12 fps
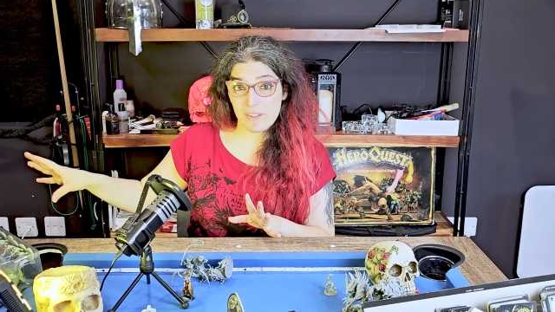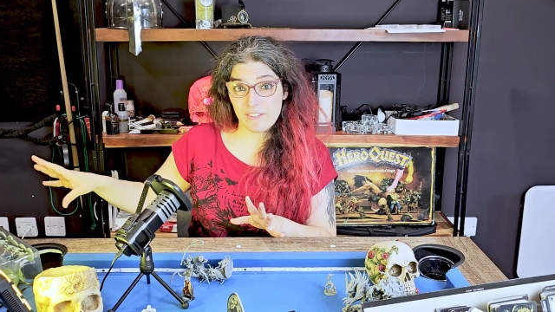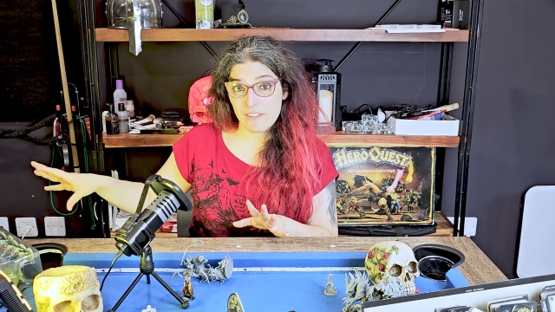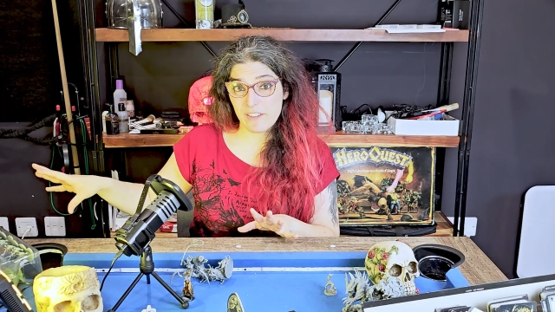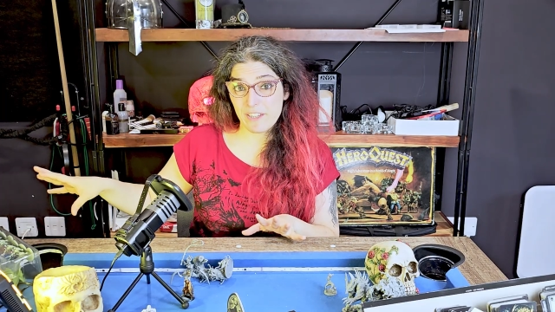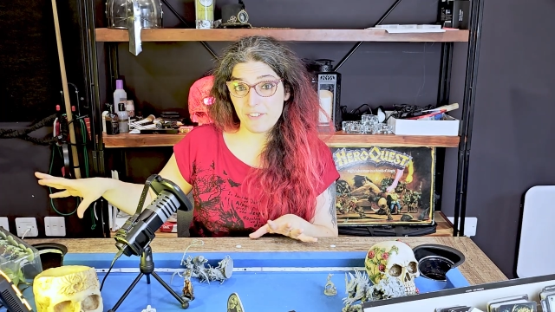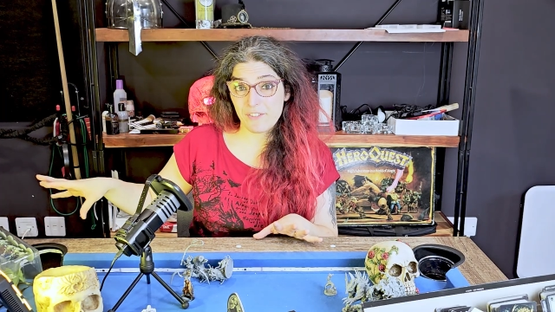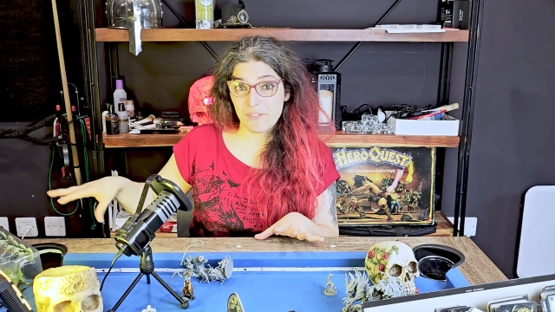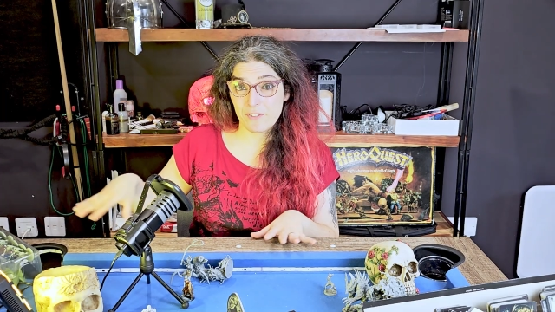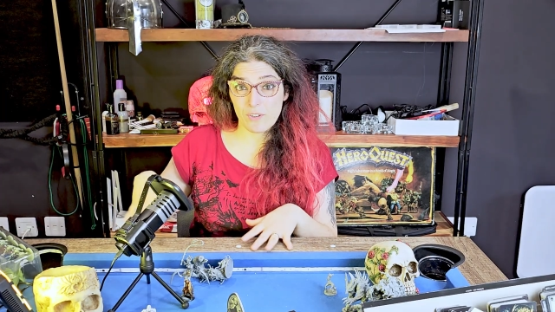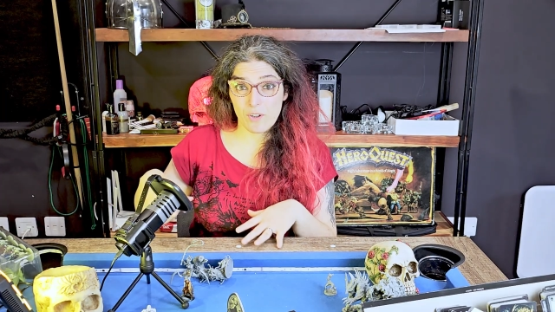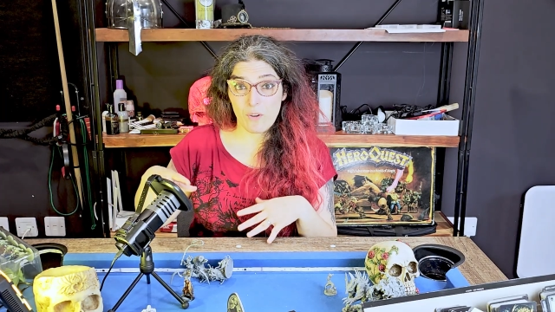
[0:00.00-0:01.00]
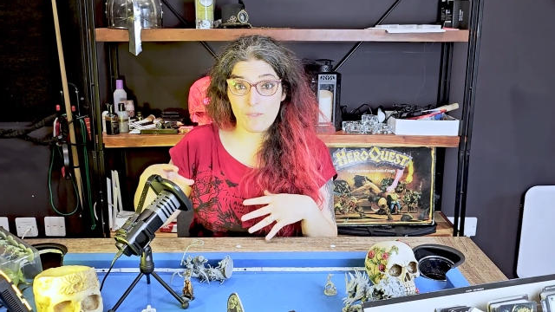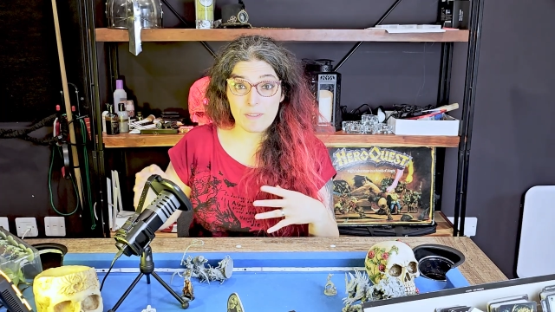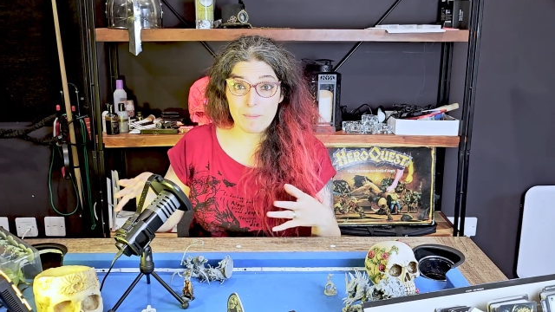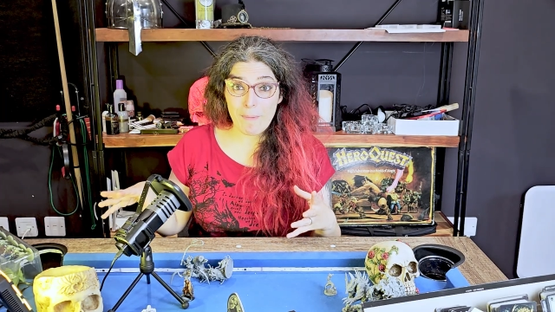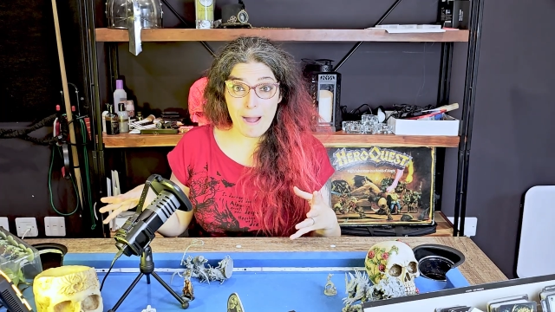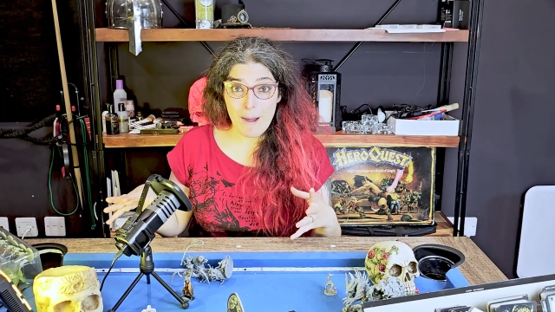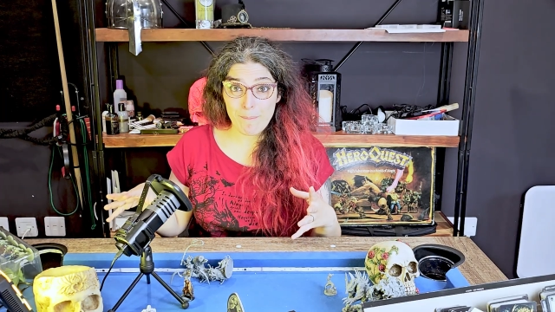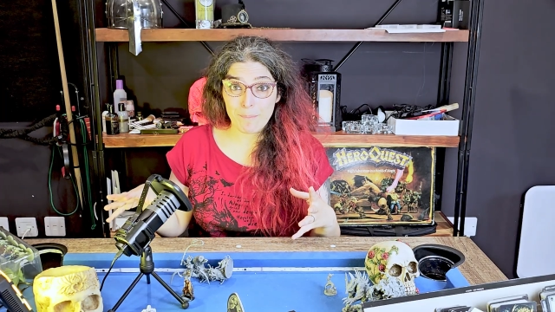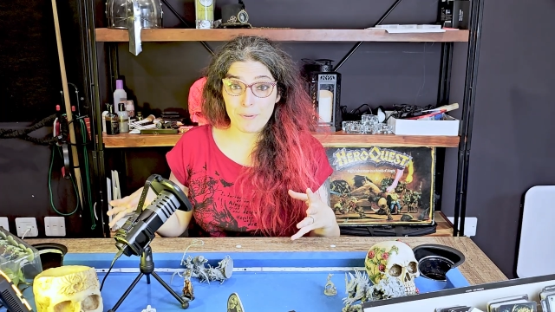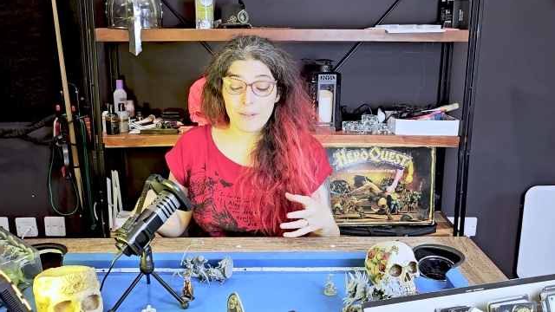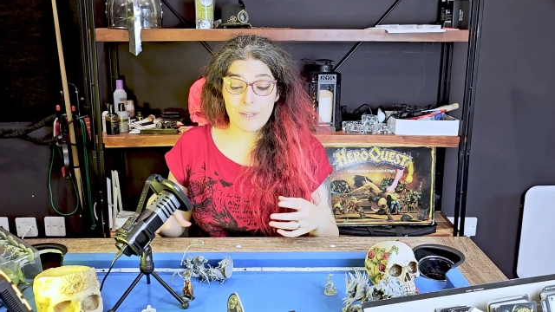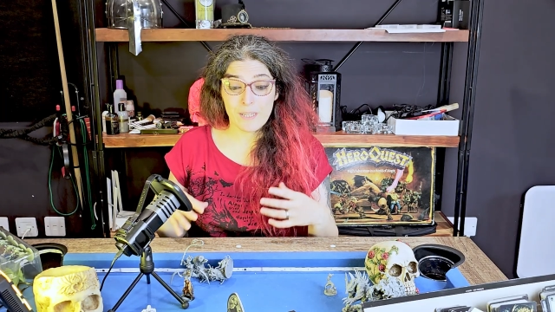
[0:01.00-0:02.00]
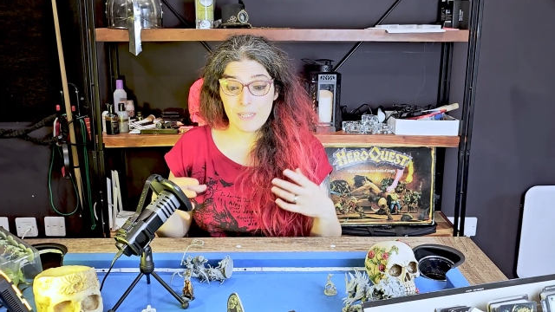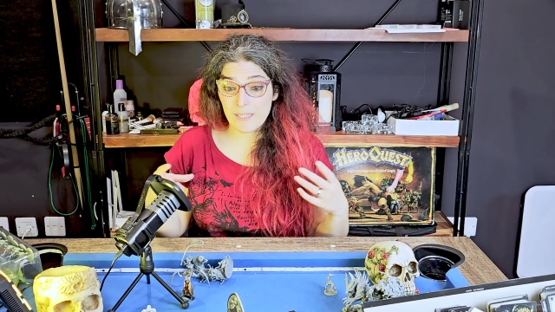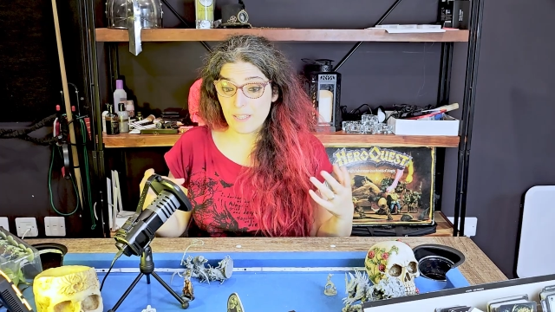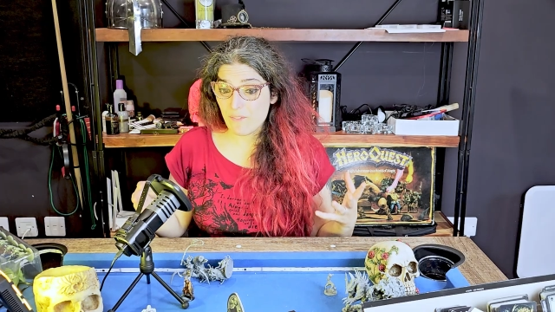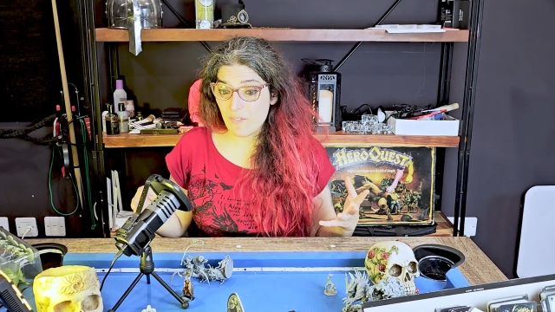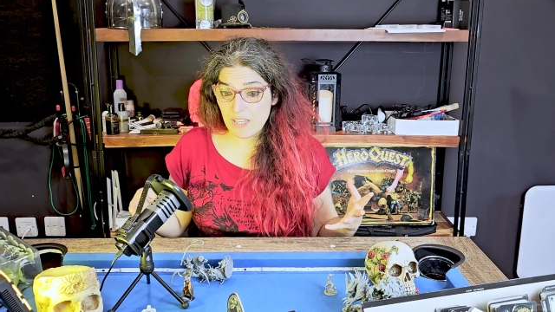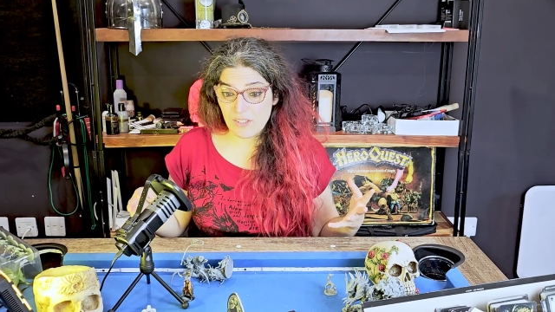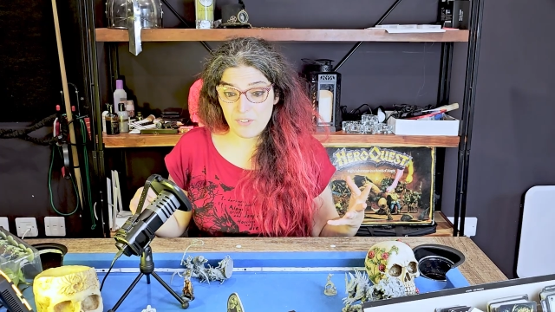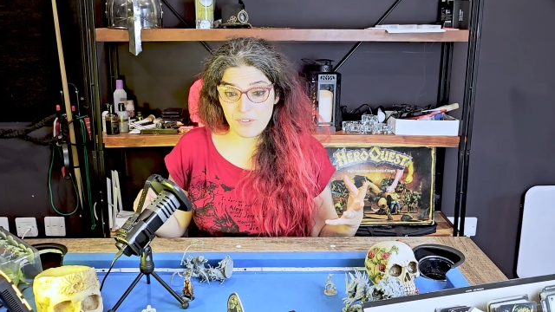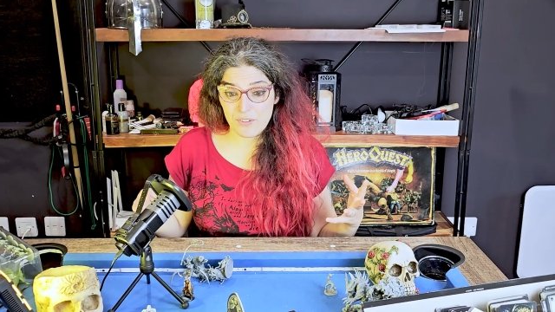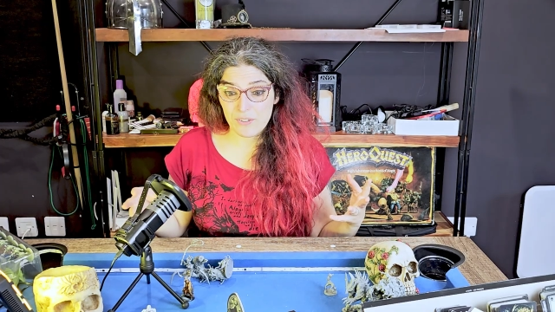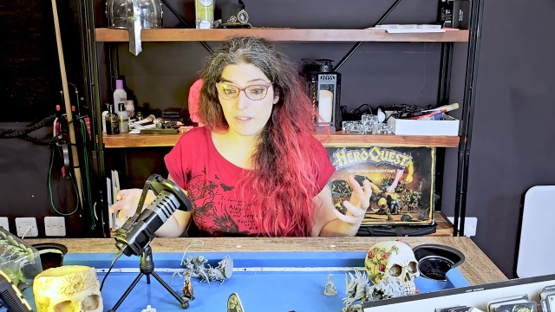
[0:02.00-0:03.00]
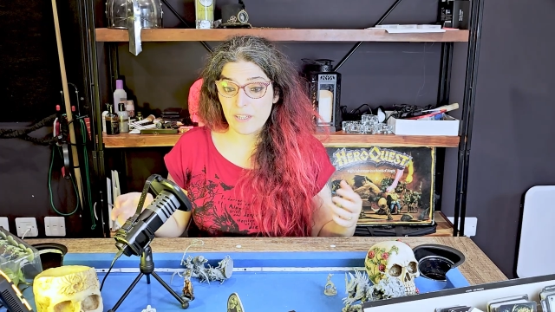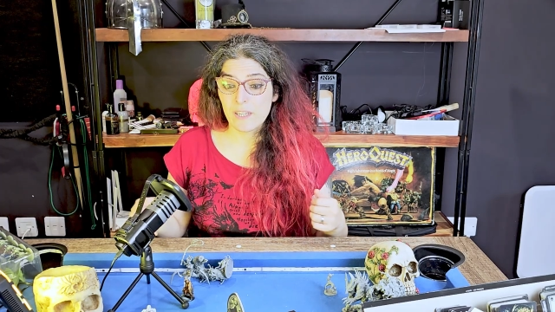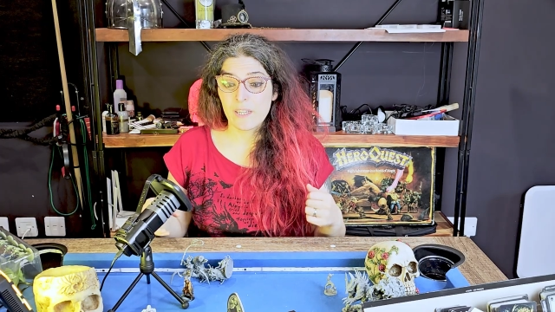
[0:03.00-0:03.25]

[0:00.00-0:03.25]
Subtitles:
generation of the map and the adventure,